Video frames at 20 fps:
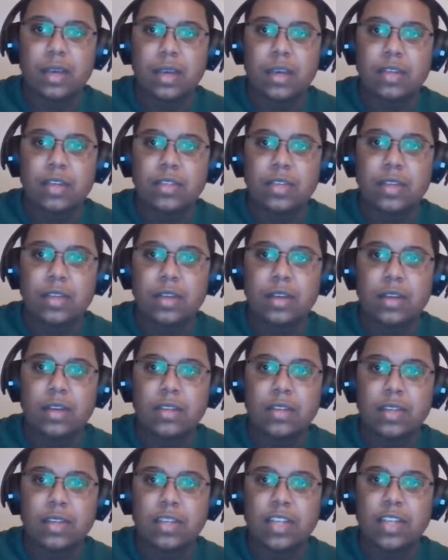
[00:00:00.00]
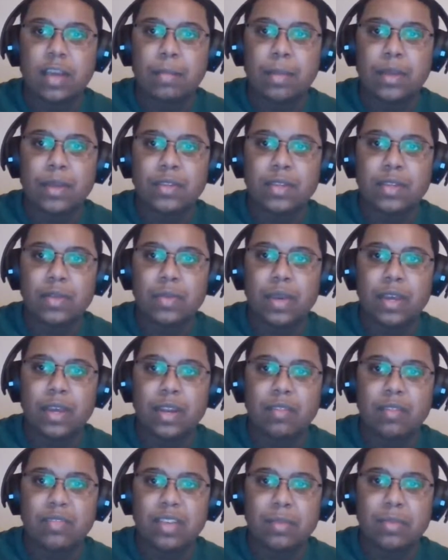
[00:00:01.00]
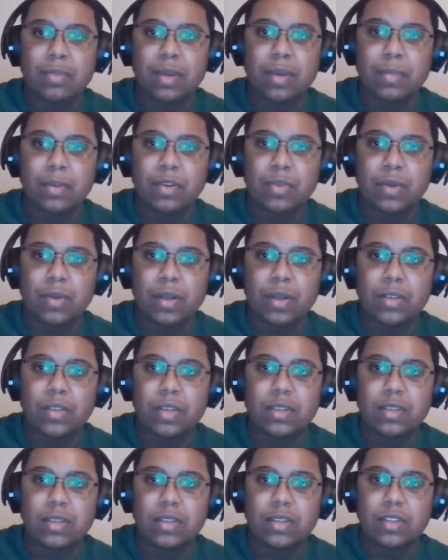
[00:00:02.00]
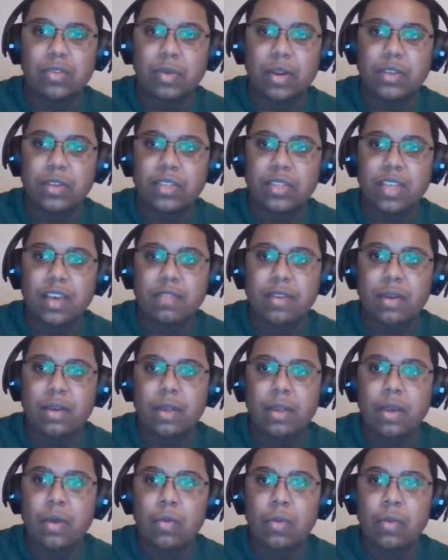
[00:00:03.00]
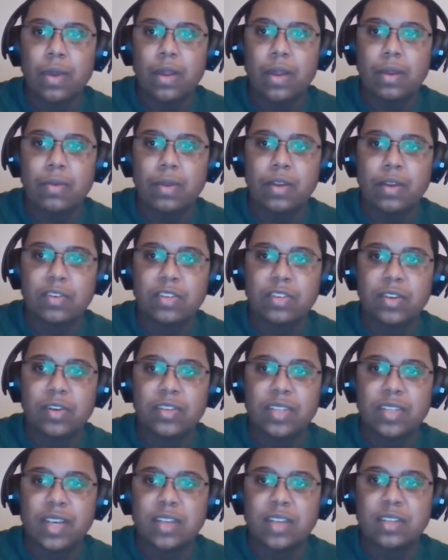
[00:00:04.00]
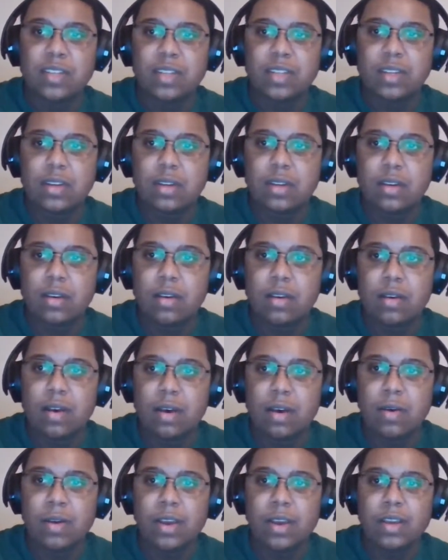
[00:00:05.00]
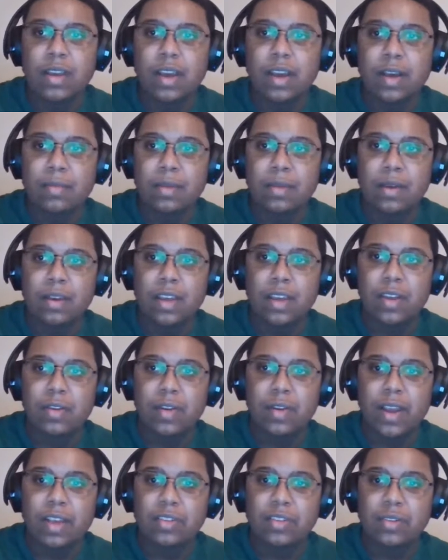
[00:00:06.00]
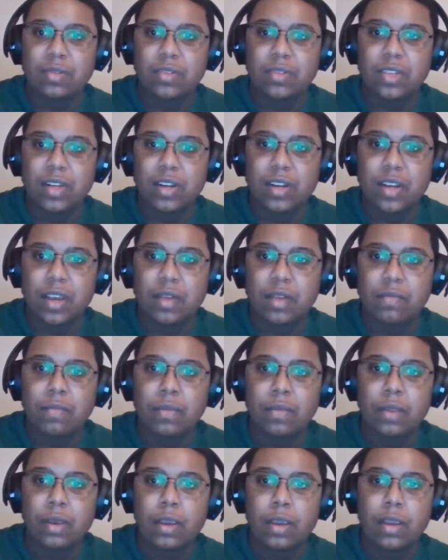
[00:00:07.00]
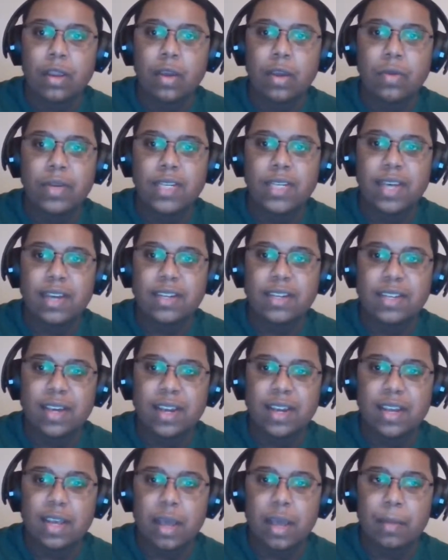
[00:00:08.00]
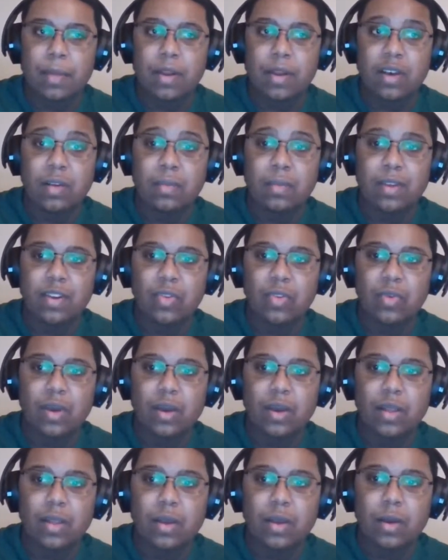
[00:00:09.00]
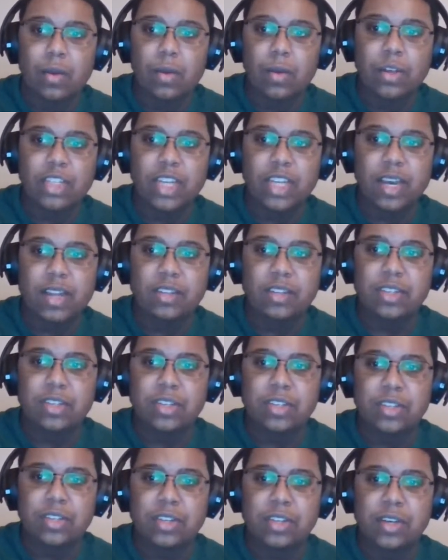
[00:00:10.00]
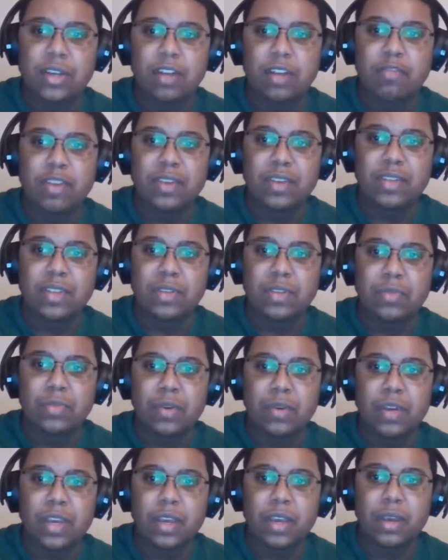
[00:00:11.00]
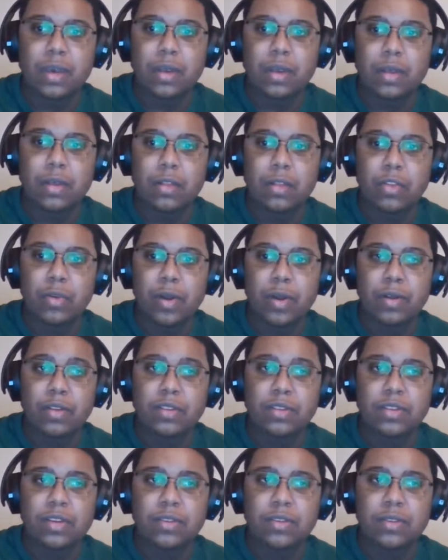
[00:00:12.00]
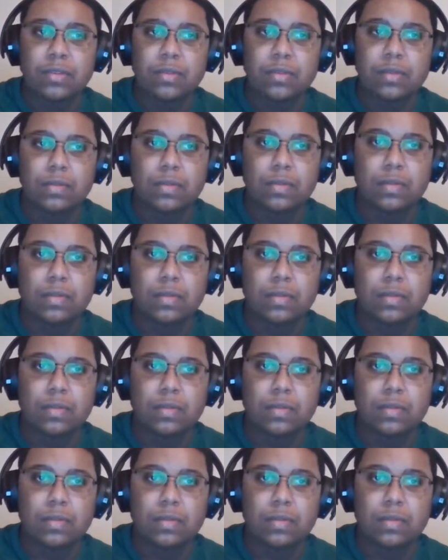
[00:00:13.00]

is gonna is gonna take place on the weekend of September 26 and 27 when when the series heads to Okayama International Circuit. You know, with Tatiana coming home in 12th, what challenges is she gonna face as a rookie throughout the season?